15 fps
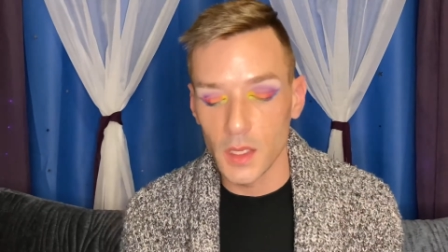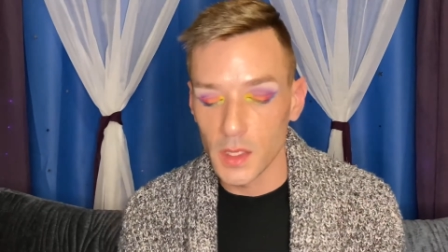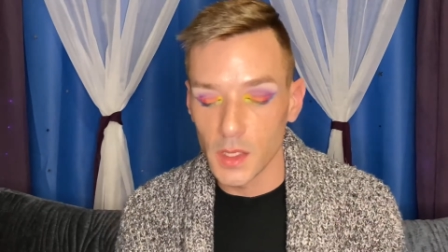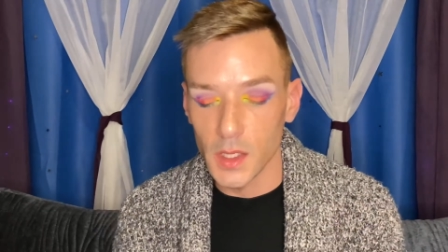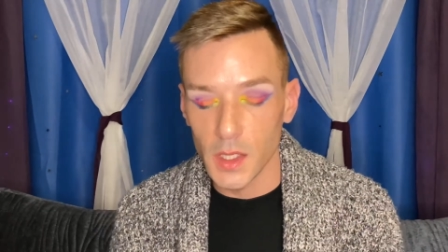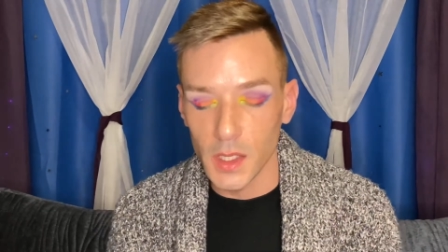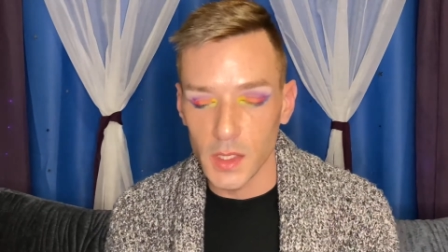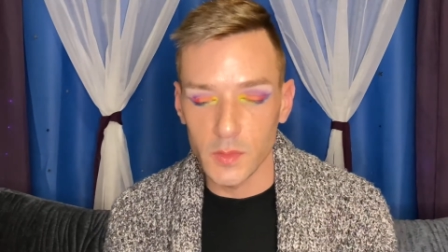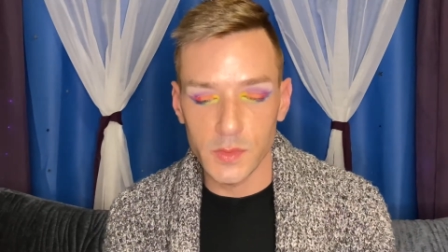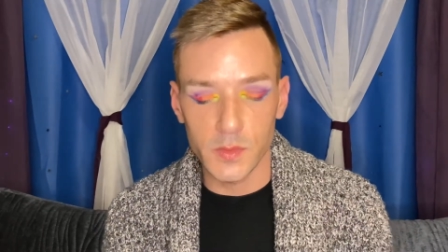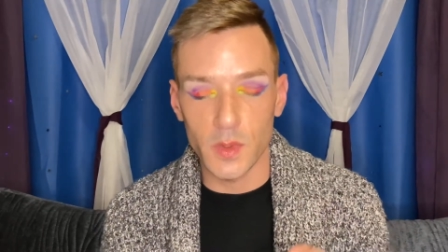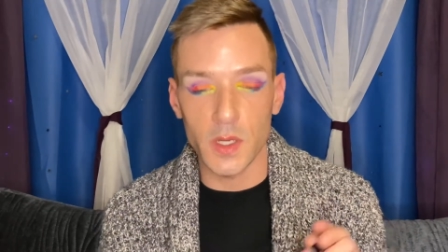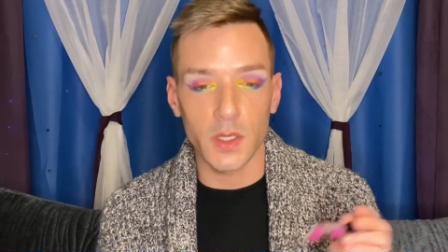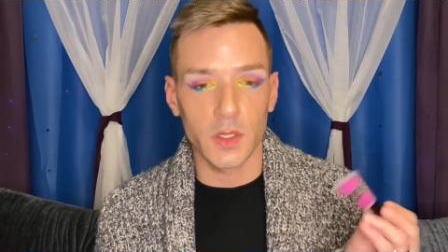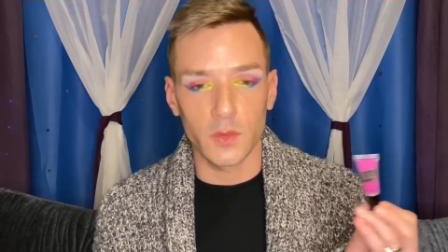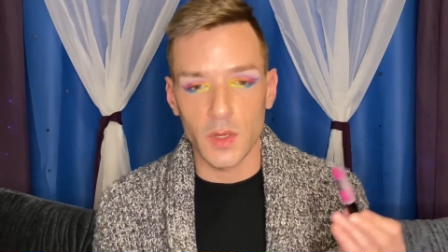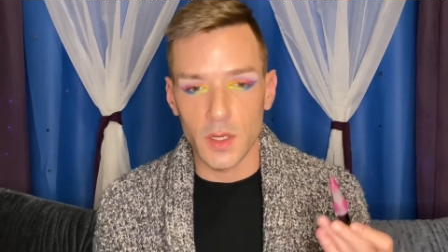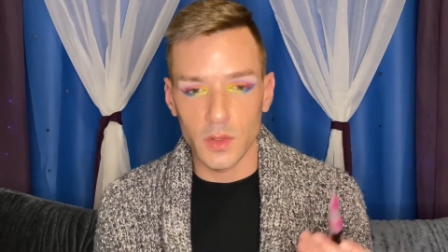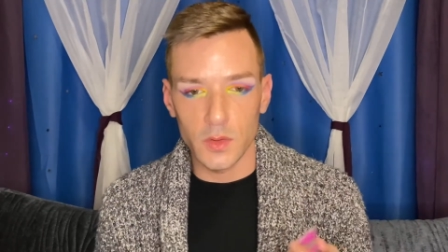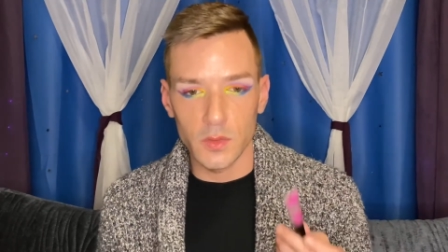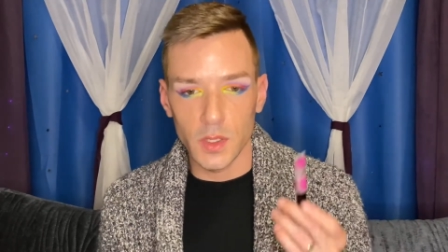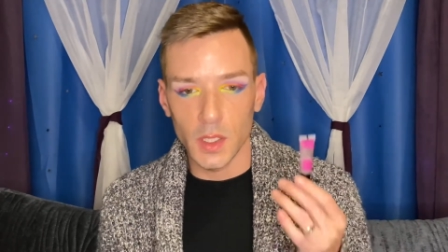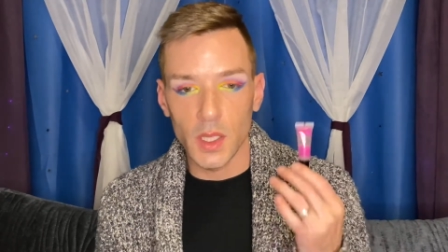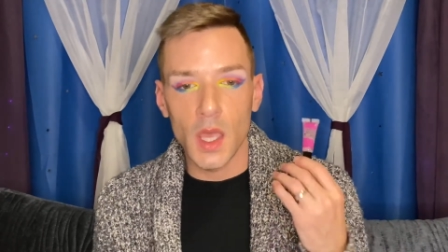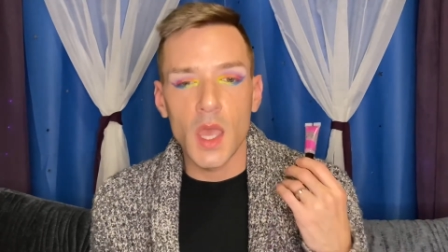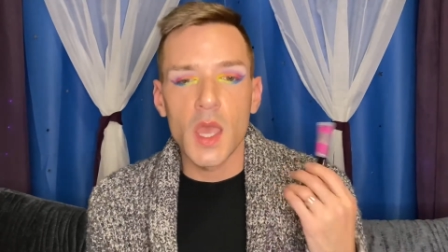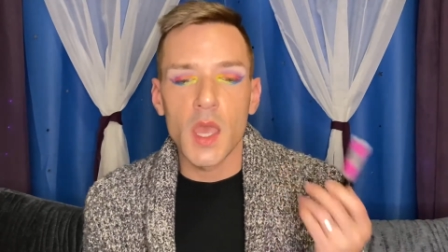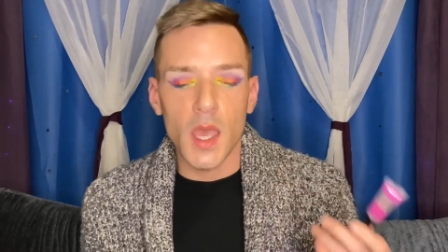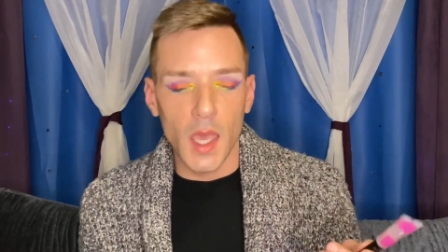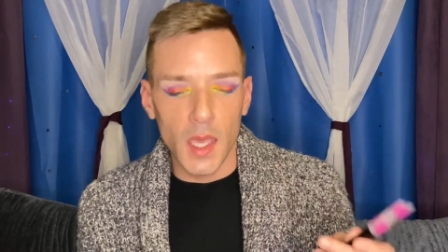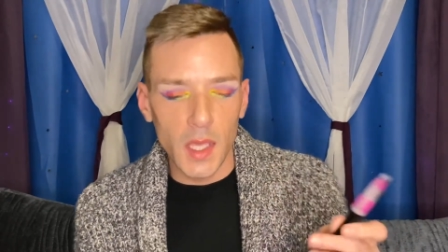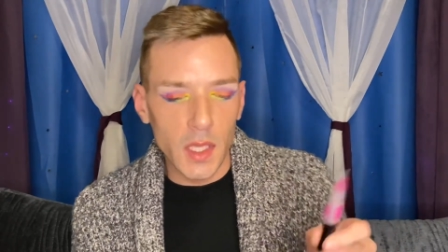He was walking around going, hey,